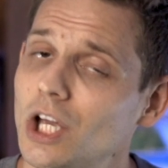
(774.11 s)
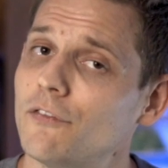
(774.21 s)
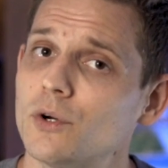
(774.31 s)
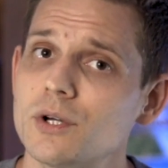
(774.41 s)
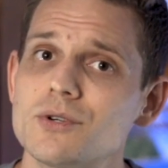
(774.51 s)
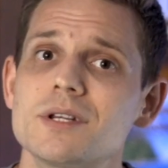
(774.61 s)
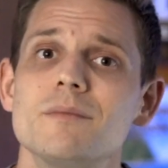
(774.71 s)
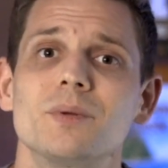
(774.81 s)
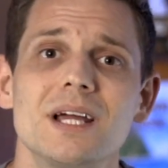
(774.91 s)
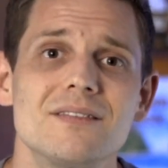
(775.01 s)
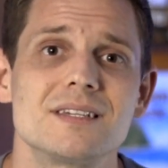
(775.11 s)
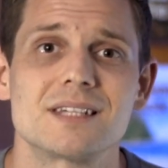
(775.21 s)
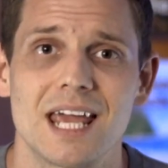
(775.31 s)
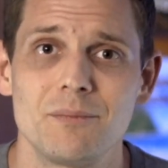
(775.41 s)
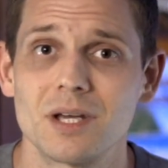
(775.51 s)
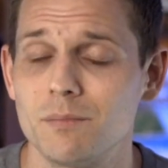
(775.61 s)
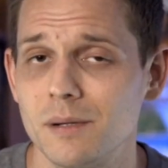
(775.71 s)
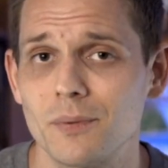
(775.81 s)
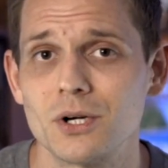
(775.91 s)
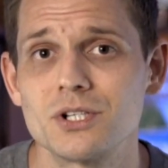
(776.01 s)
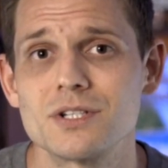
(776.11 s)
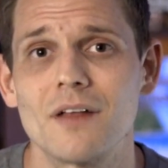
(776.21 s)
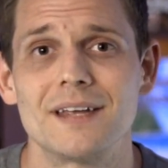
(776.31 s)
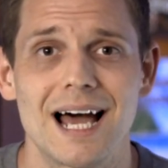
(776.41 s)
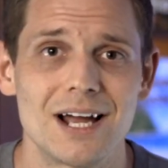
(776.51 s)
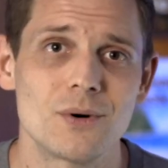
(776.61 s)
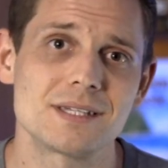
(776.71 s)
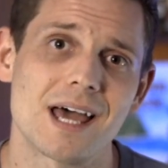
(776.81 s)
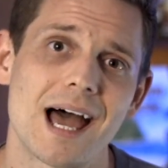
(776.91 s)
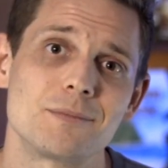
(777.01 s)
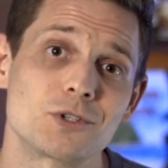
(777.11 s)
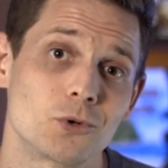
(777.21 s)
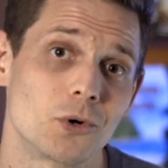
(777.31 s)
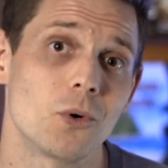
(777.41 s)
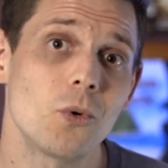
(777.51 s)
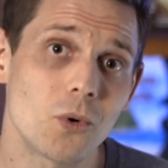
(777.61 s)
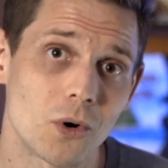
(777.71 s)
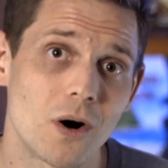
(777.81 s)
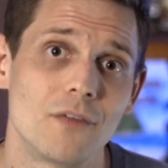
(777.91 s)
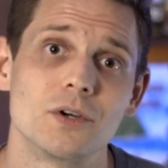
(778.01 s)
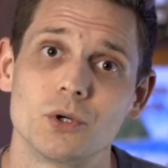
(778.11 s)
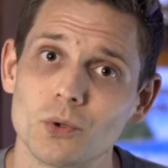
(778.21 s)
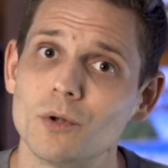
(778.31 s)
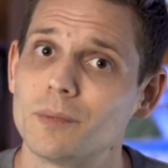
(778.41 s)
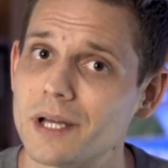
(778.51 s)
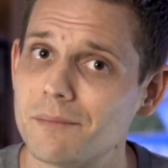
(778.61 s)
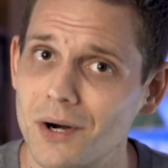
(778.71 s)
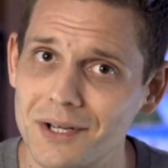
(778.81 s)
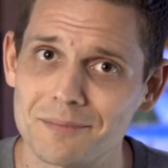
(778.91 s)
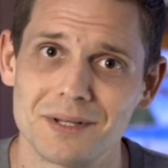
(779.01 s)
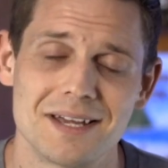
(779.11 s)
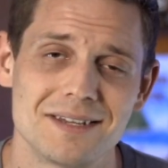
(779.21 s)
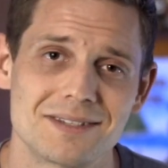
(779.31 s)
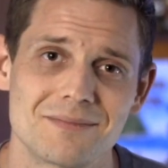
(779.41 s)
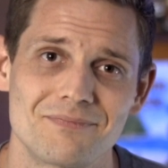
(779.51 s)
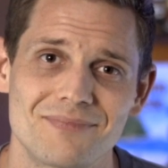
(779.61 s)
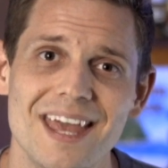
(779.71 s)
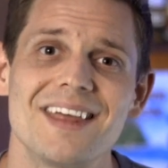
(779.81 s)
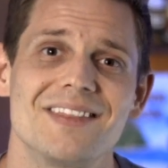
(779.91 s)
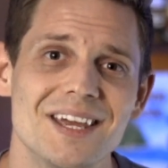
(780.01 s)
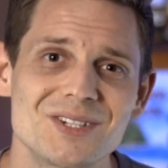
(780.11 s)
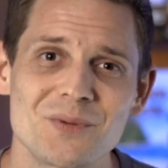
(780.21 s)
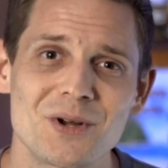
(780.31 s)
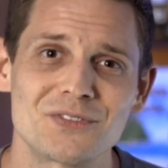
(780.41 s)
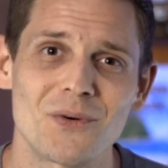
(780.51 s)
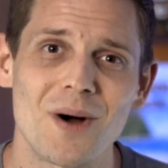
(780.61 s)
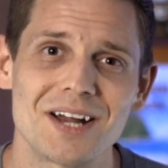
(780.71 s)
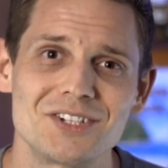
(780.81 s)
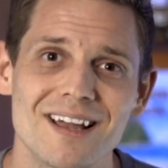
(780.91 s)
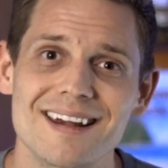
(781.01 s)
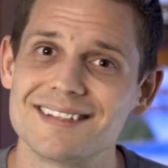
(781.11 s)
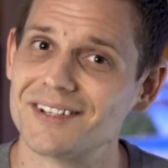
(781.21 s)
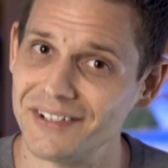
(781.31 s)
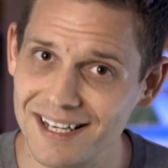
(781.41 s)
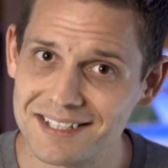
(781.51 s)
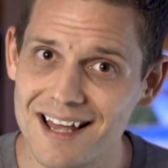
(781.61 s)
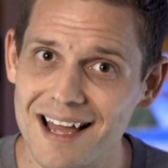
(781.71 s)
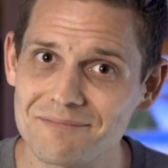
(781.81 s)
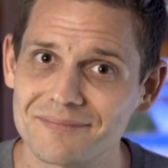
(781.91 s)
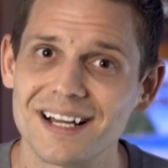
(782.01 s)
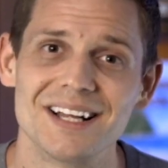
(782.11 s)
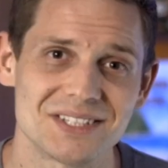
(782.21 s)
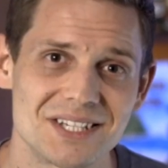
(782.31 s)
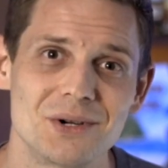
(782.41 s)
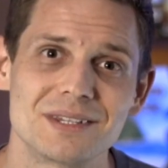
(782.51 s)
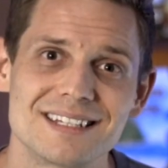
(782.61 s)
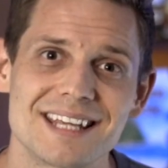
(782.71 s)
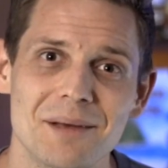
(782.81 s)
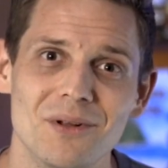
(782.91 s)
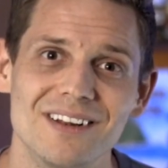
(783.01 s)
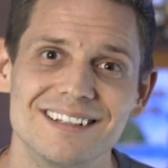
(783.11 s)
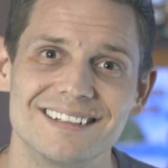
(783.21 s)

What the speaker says: If you're interested in playing this game, it can be purchased on the iOS App Store or on the Google Play Marketplace. Thanks so much for watching, and until next time, I'll see you at the table.